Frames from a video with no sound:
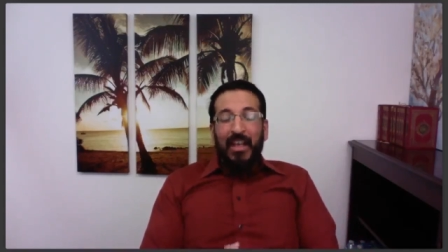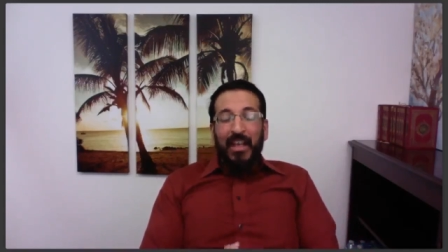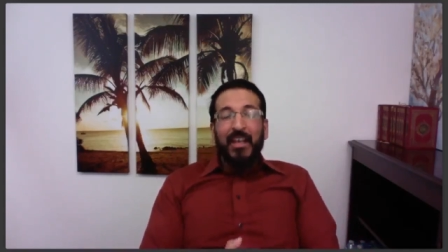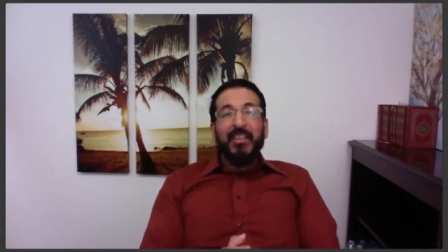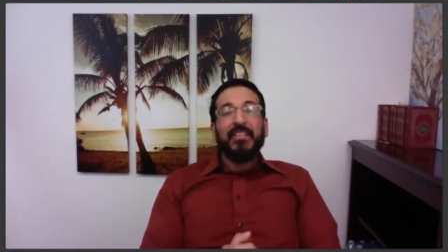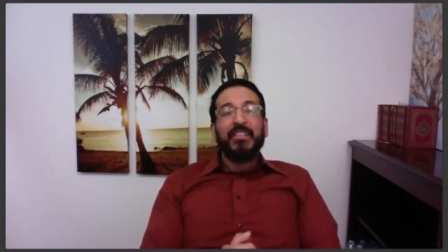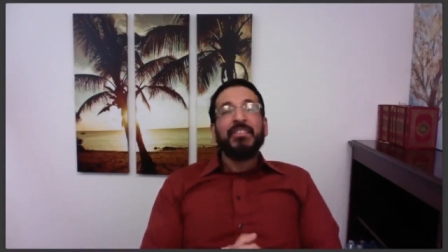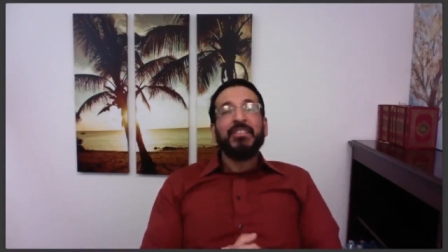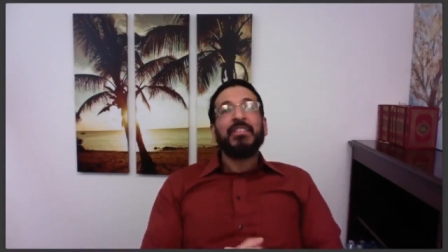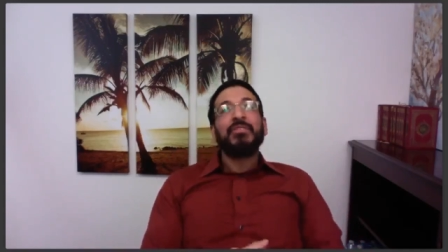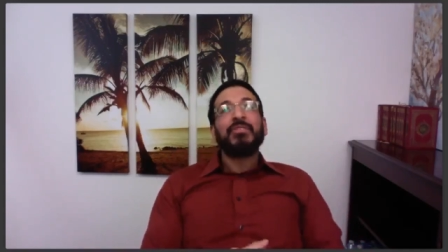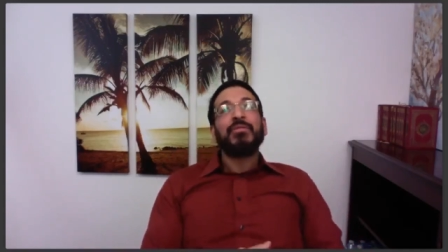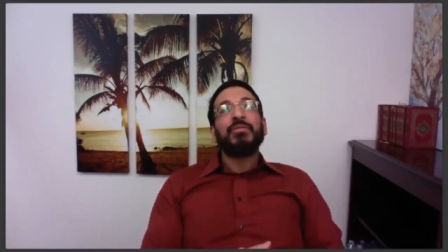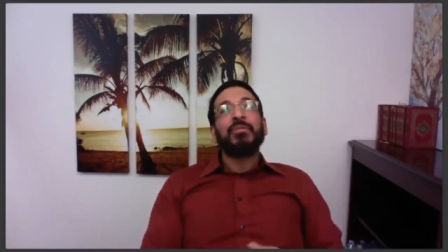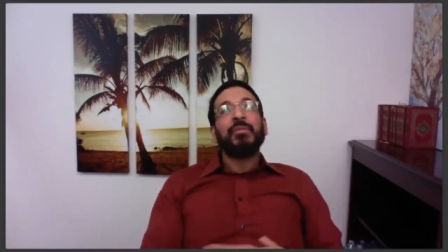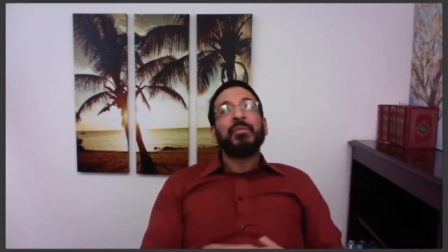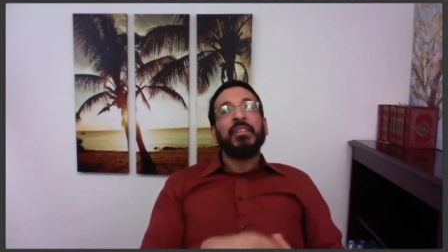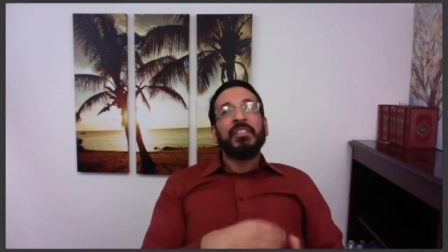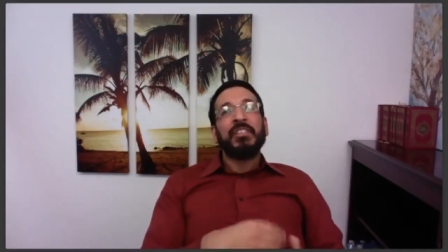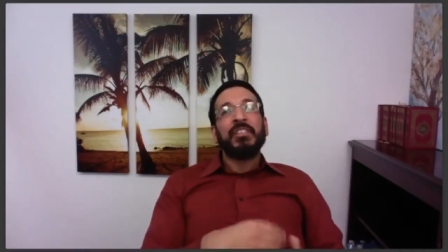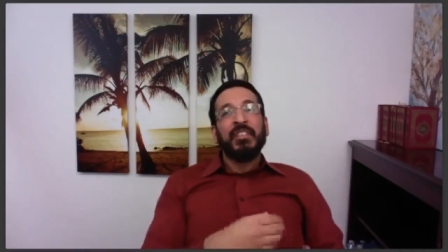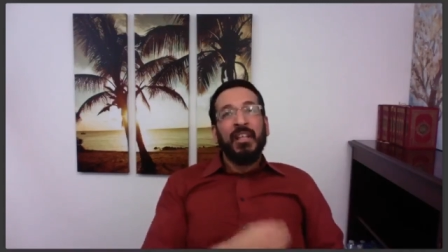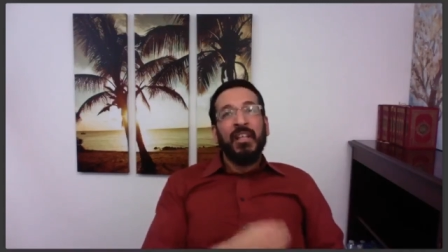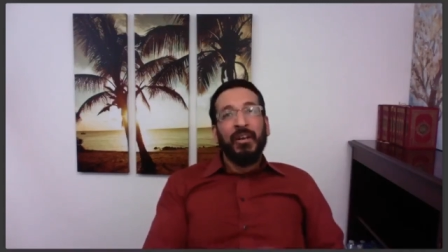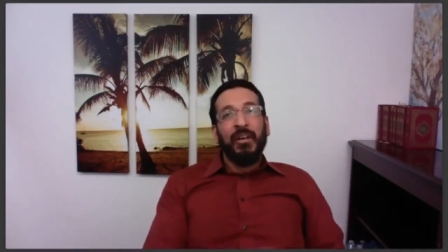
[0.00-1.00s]
This is through
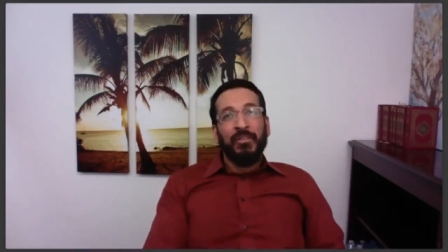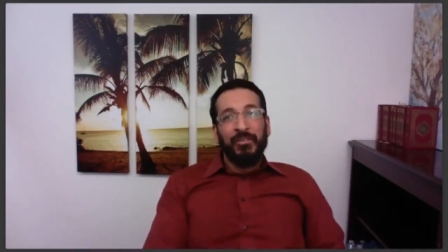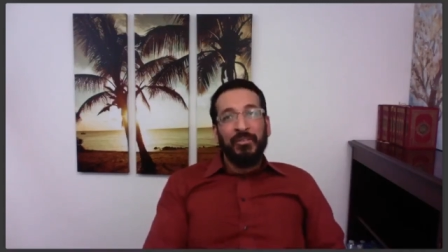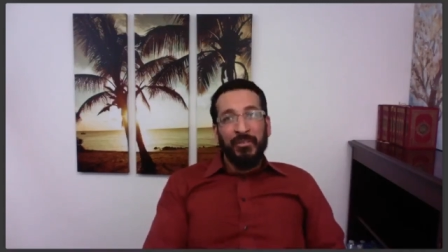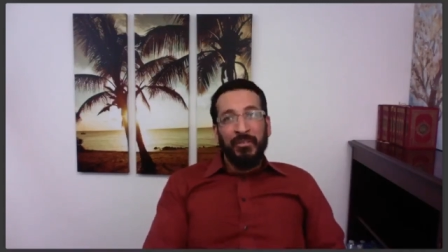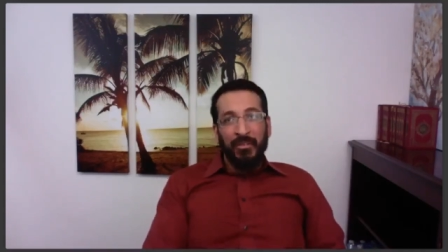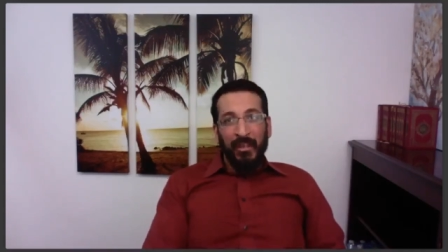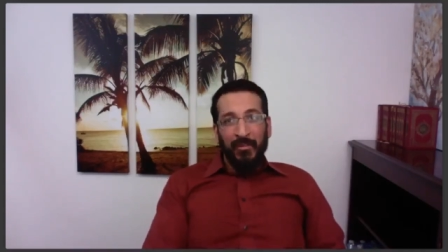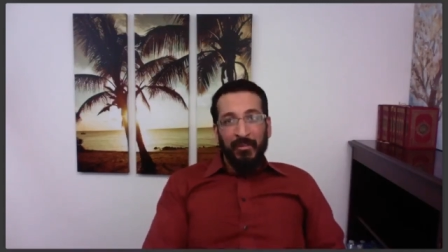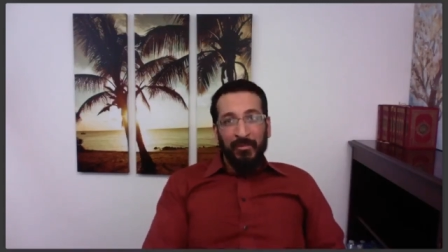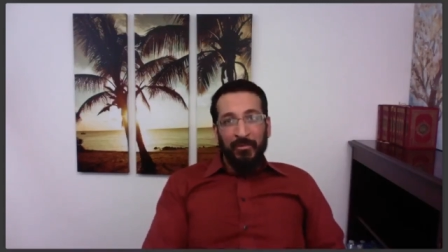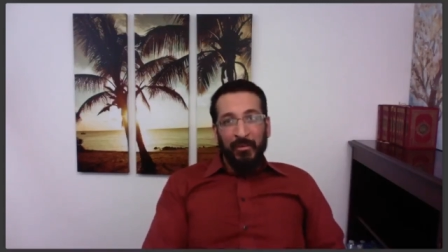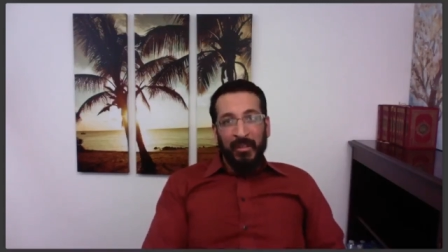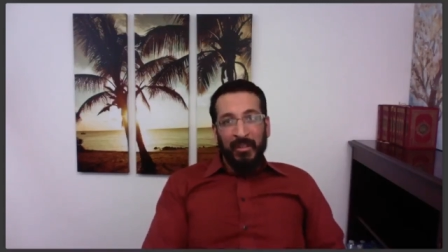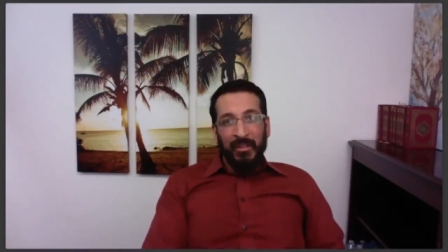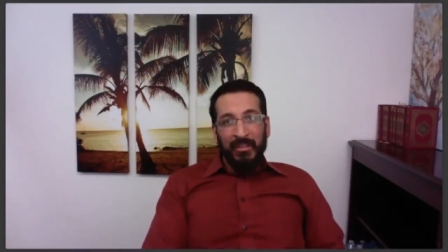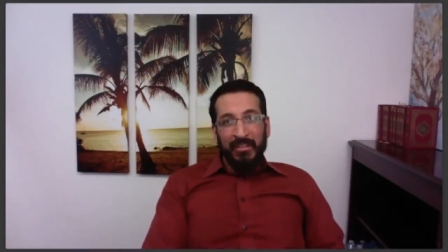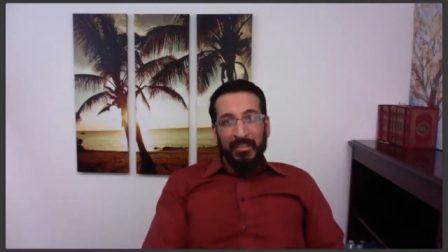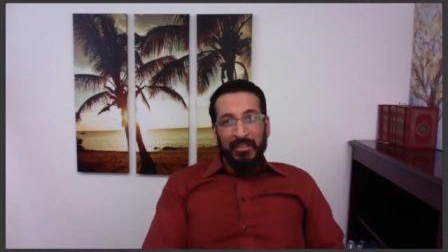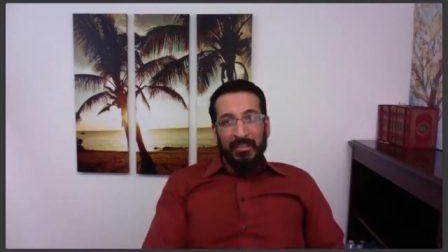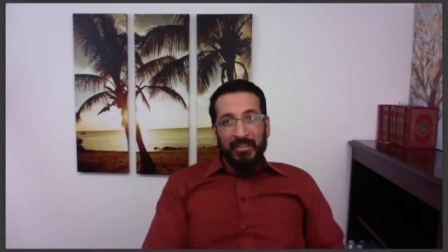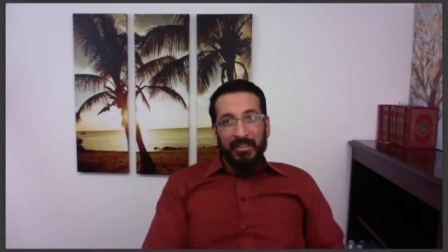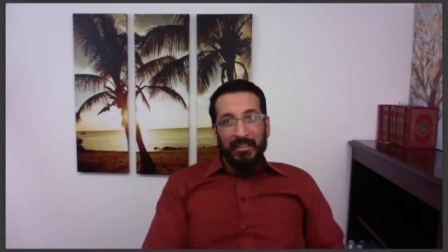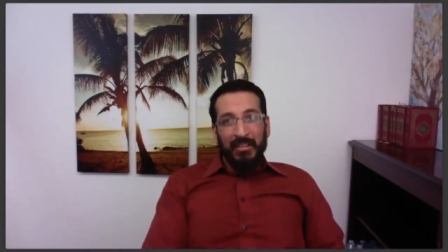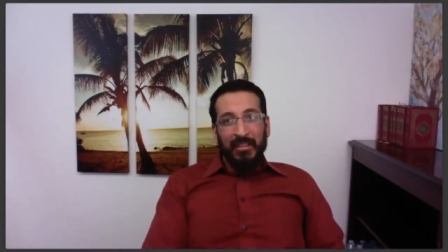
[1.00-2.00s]
reaching out to loved
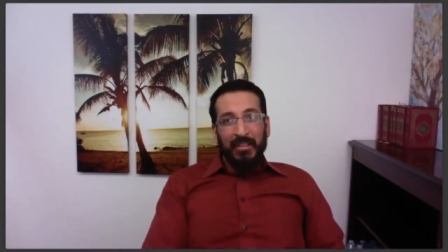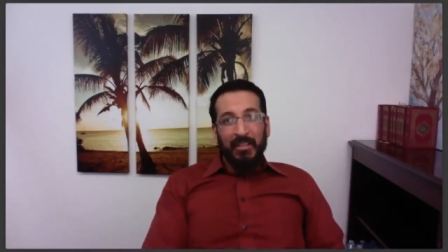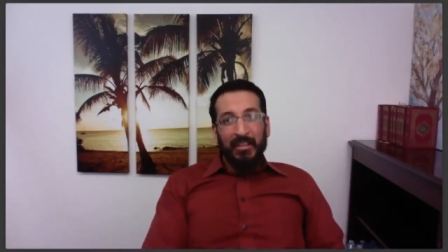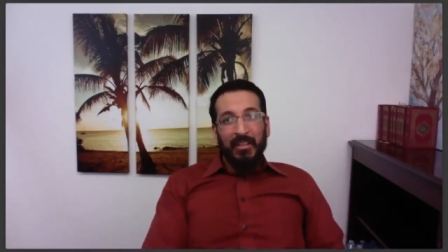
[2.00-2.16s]
ones,